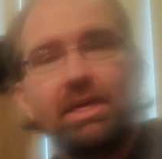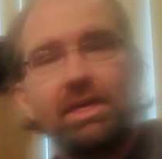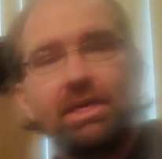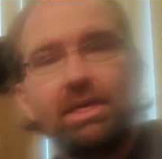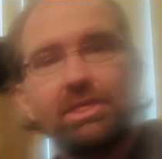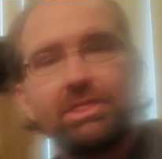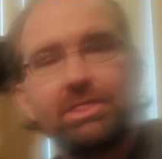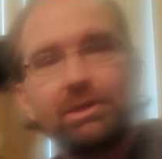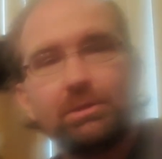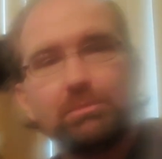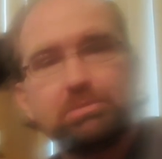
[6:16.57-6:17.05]

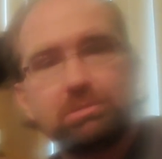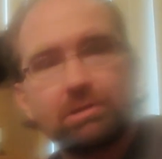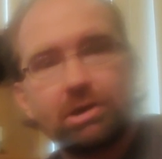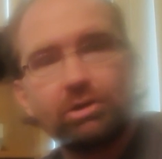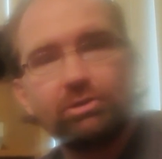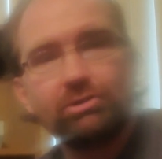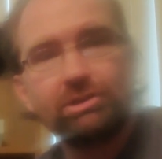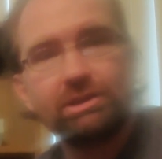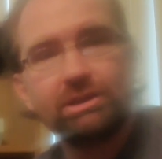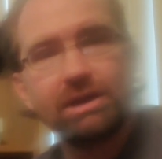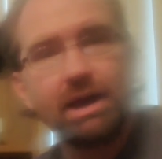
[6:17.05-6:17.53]
The
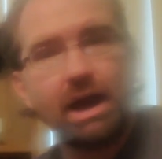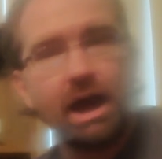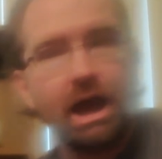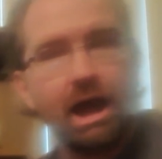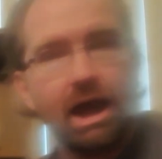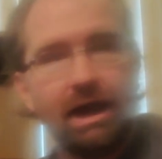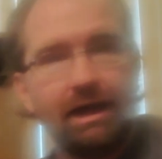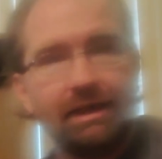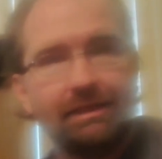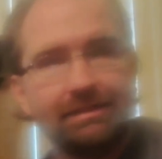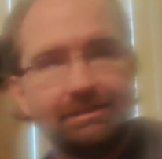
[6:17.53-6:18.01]
pros and
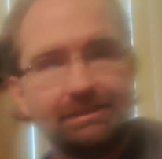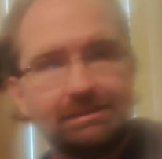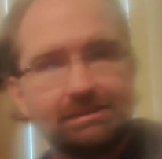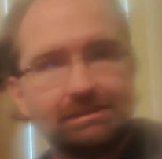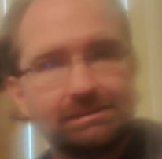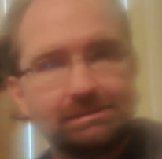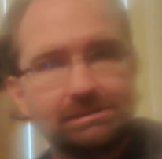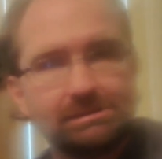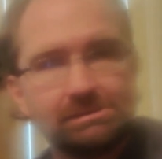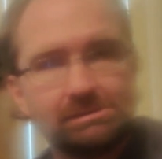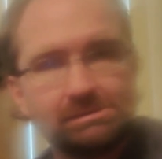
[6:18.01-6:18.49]

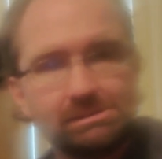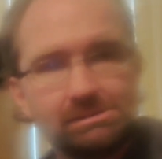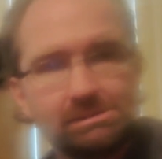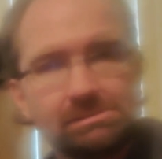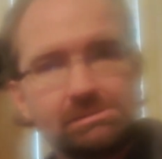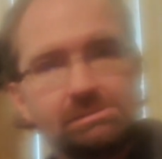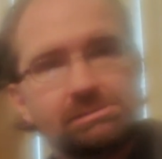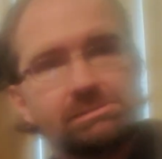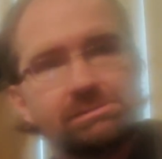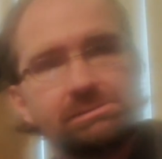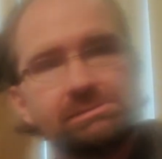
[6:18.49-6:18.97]
cons
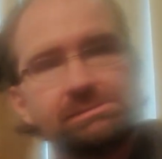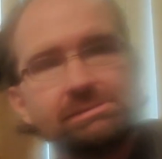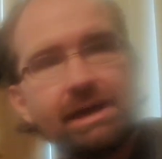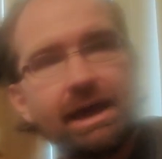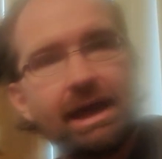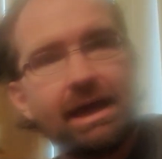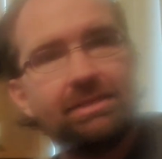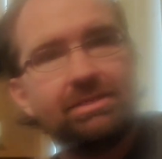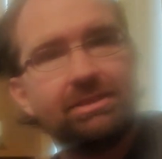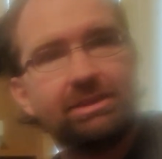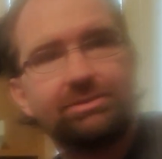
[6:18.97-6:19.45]

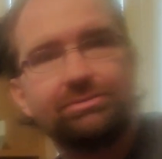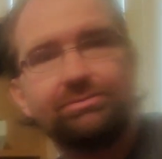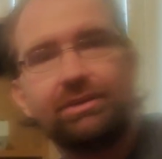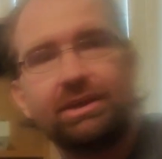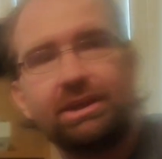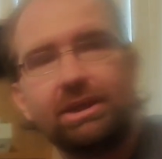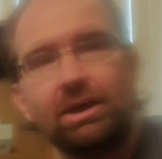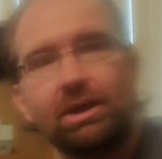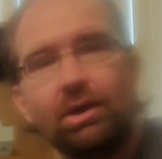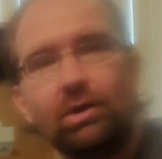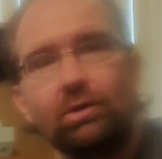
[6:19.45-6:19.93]
to end this
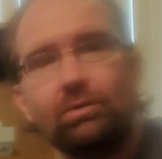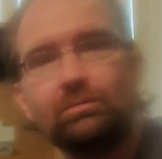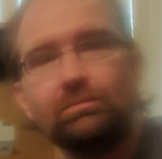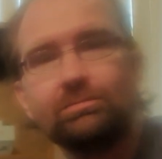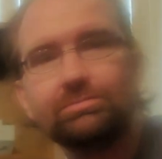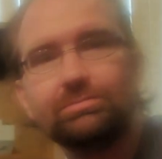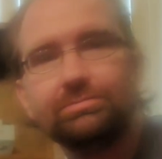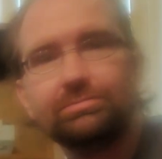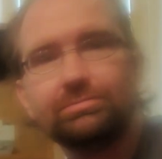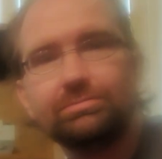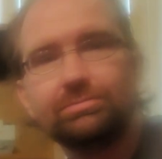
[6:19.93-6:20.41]
video
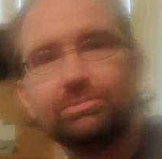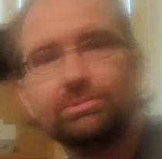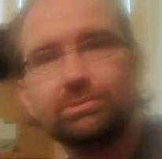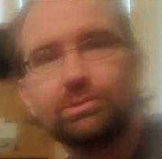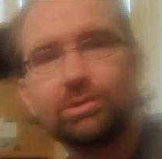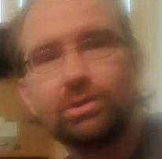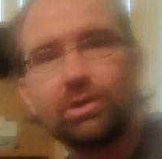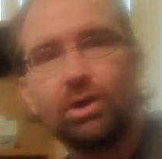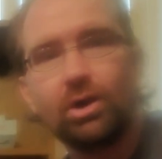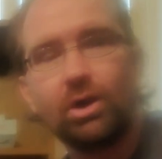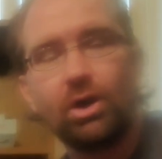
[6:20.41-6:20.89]

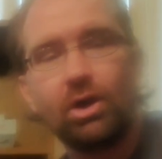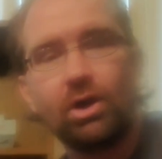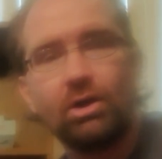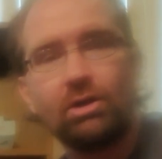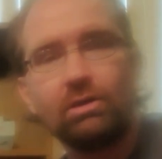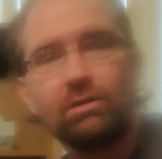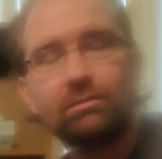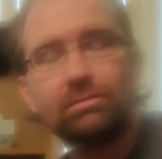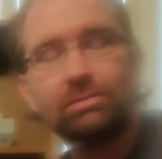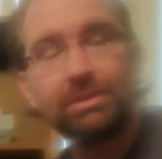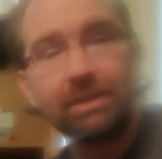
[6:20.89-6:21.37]

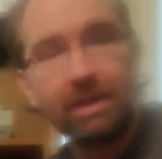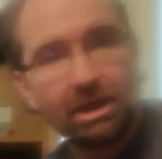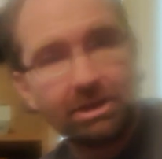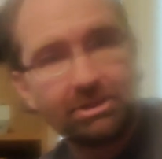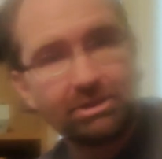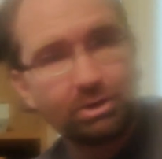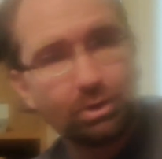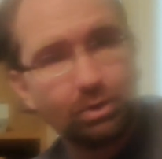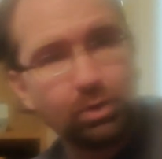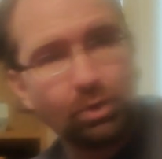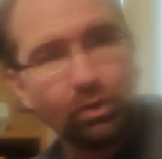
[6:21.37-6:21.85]
are,
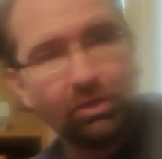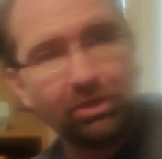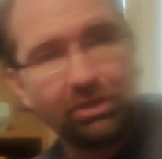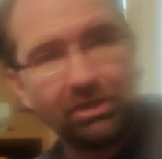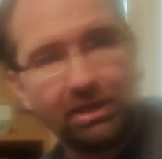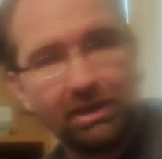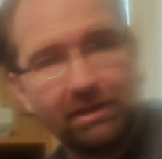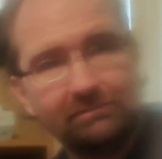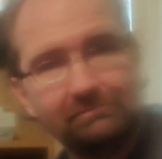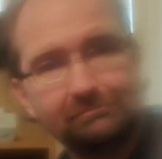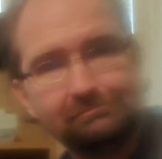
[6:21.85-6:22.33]
it's a cool
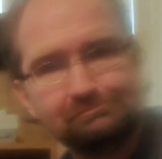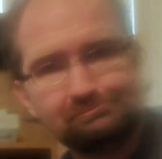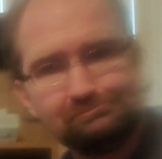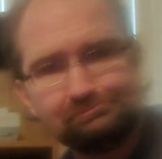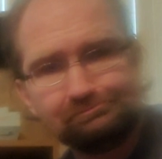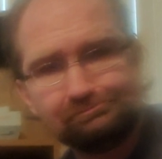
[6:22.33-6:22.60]
theme.